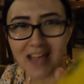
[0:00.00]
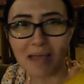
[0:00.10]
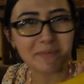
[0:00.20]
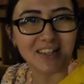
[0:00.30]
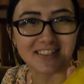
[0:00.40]
just
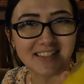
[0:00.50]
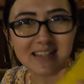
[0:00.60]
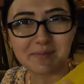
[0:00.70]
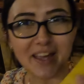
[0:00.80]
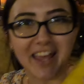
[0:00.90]
happy to
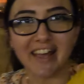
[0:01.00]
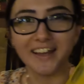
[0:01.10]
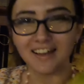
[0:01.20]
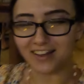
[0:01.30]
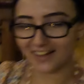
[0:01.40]
see me?
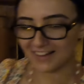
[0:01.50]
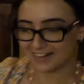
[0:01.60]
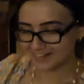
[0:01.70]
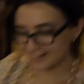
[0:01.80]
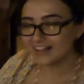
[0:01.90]

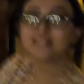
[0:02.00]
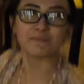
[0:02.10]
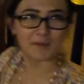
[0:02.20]
It's